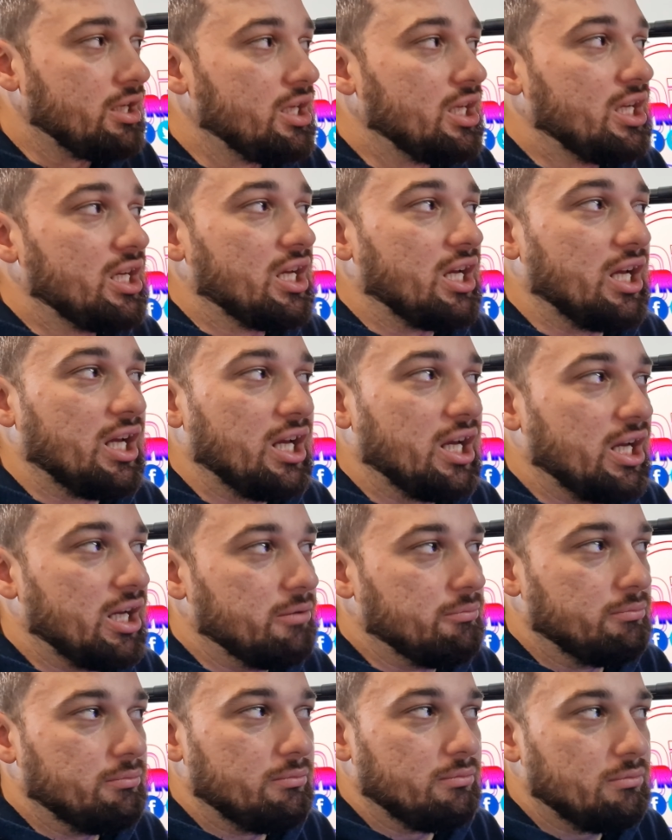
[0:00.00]

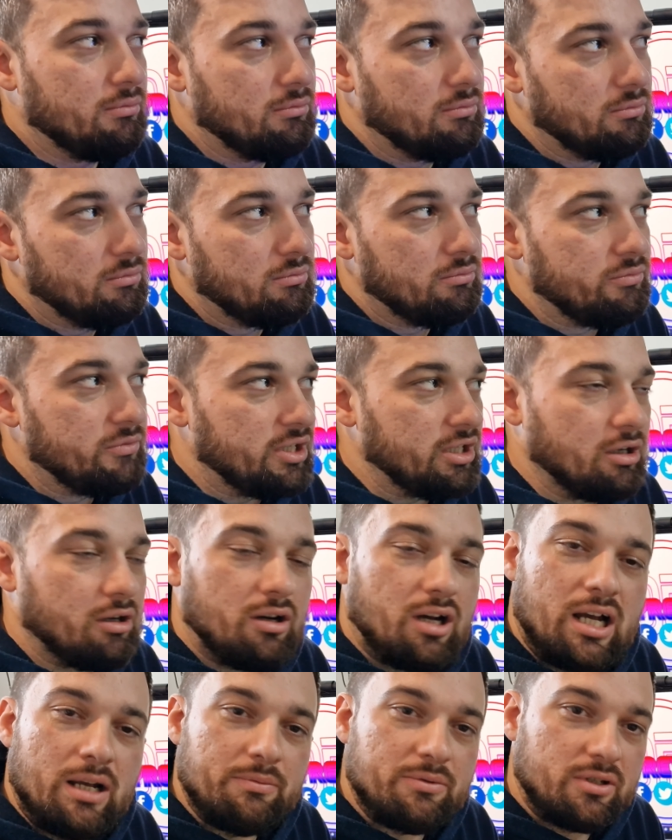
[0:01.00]
They
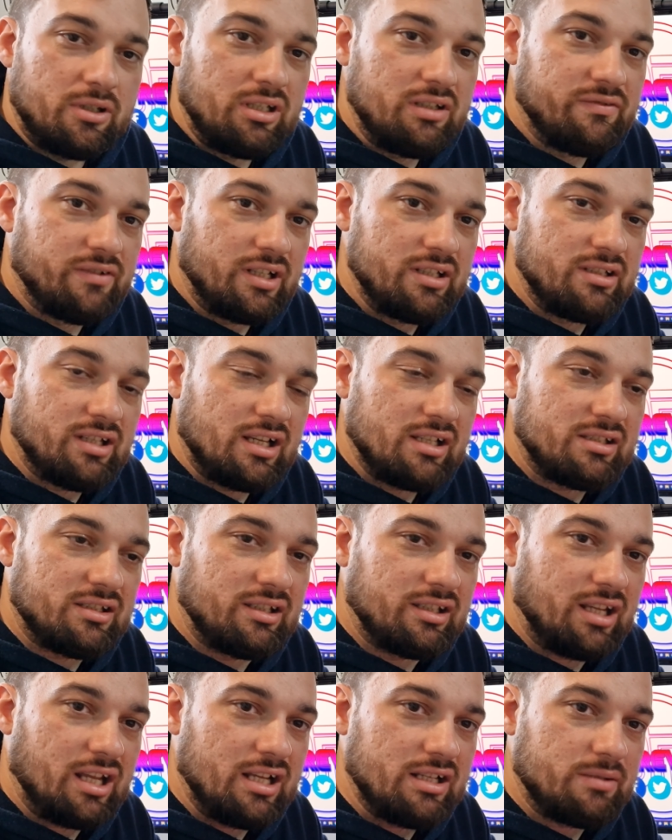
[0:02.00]
are absolutely
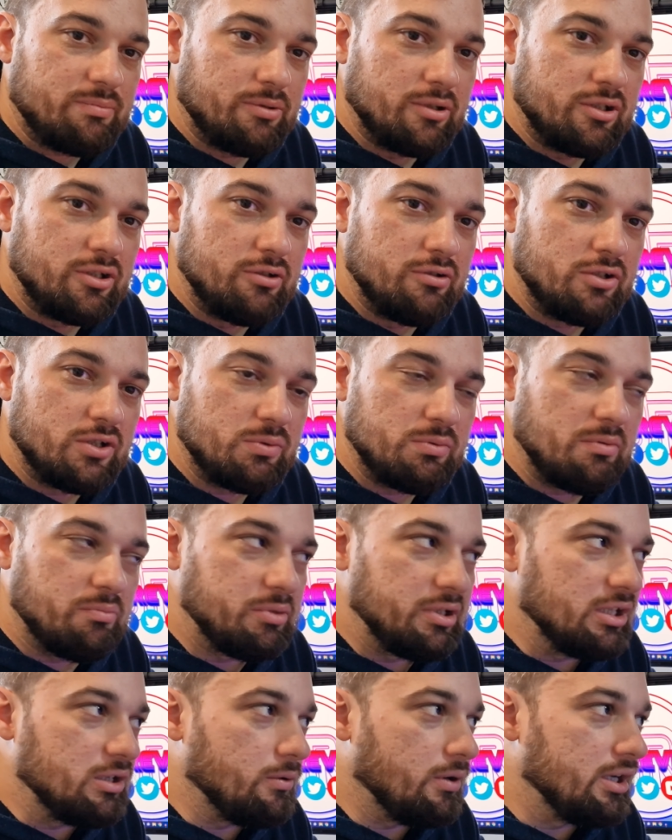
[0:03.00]
fantastic, as per usual with
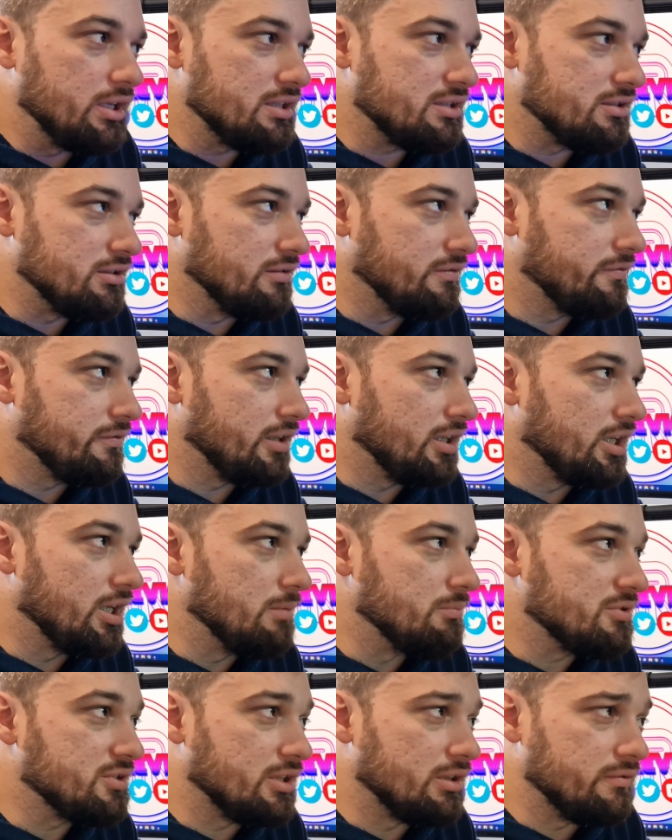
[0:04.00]
Be Quiet stuff.
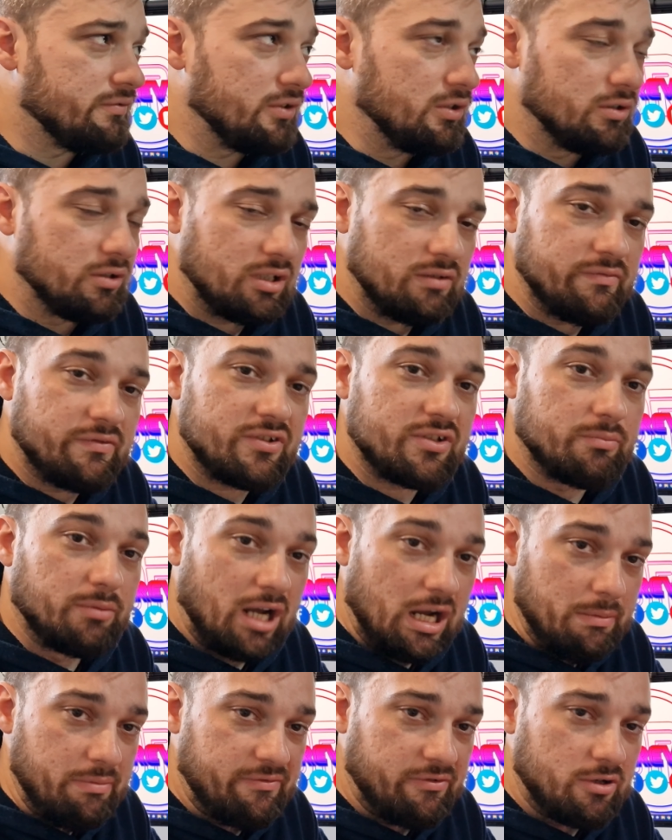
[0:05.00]
So if you're looking for some
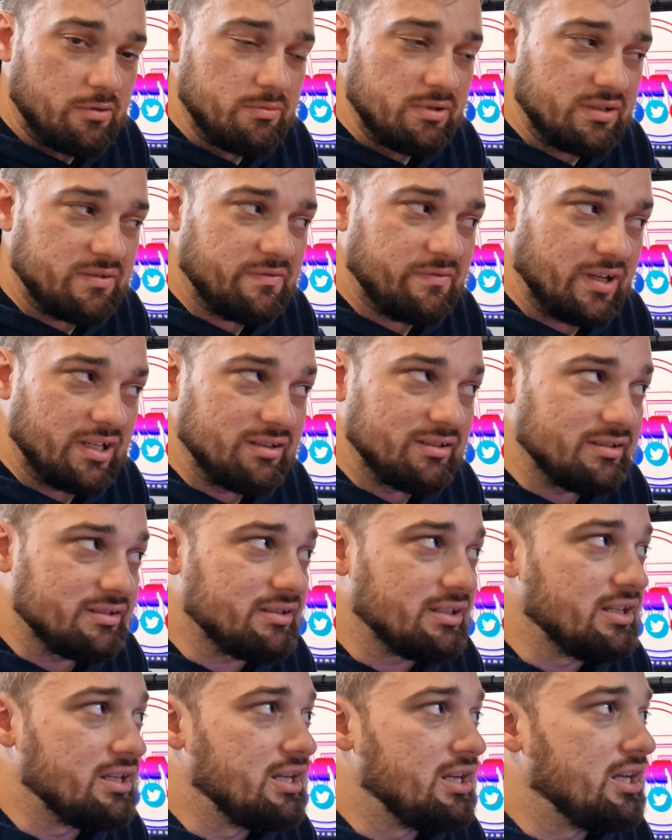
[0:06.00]
high performance fans,
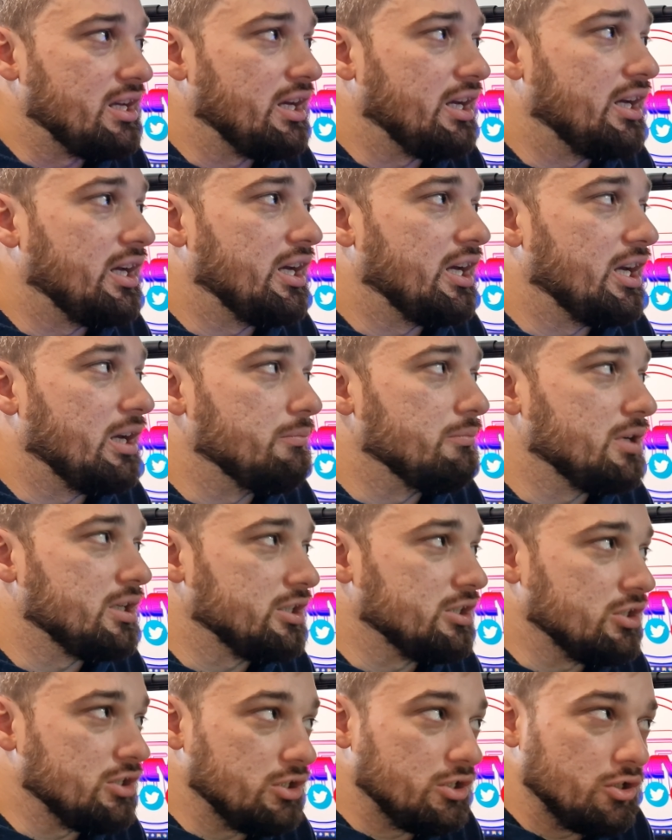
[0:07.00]

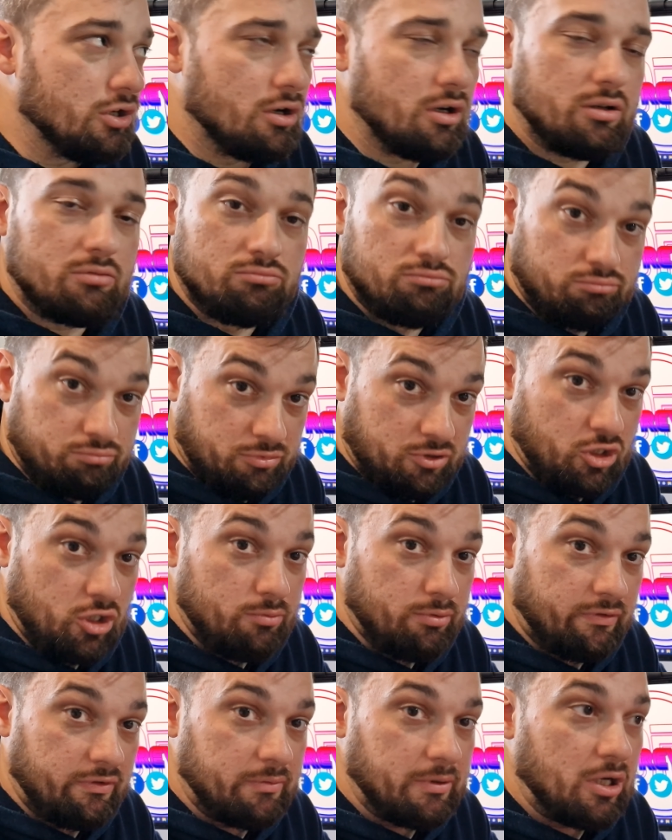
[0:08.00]
and you're not too
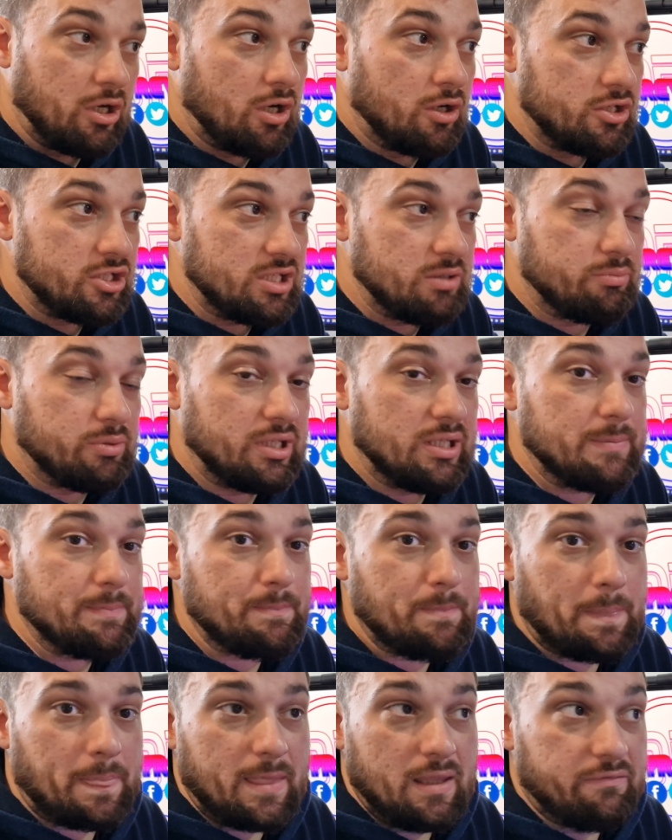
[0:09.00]
bothered about RGB,
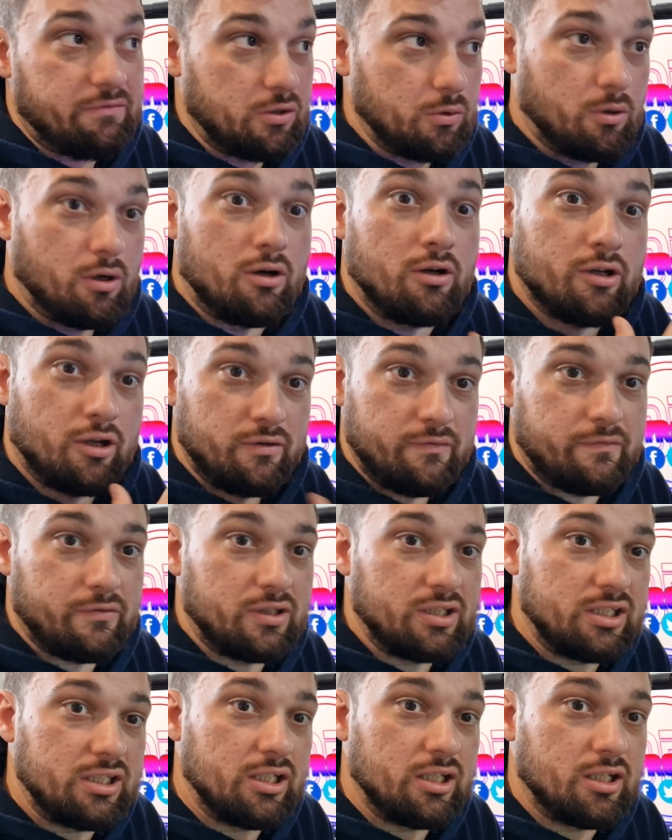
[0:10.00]
if you are, go for
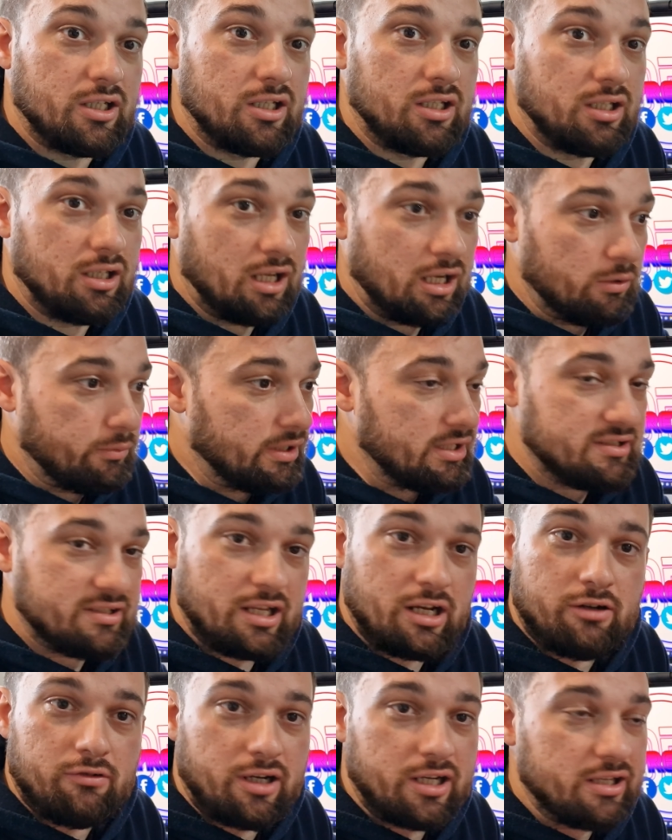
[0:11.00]
the Lightwings, they're
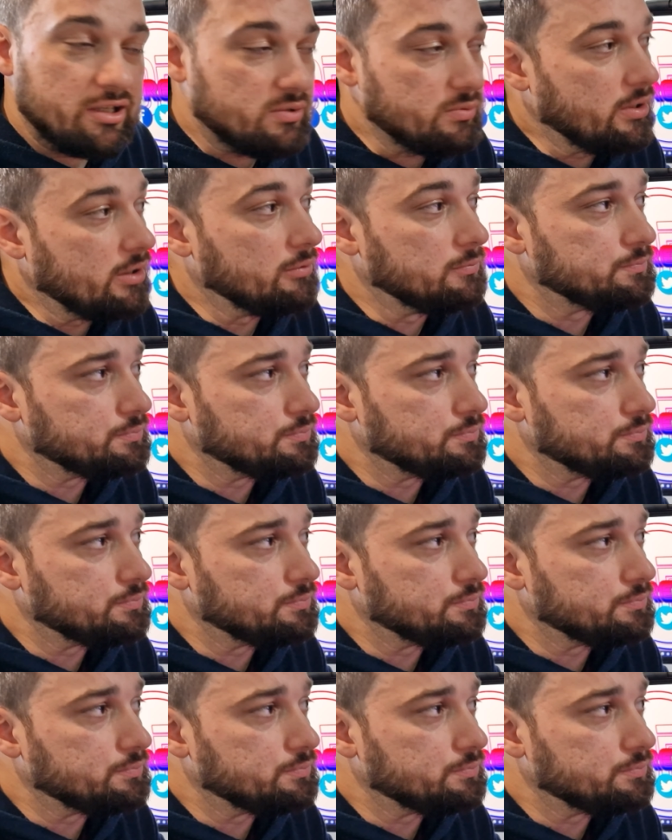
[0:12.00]
great as well.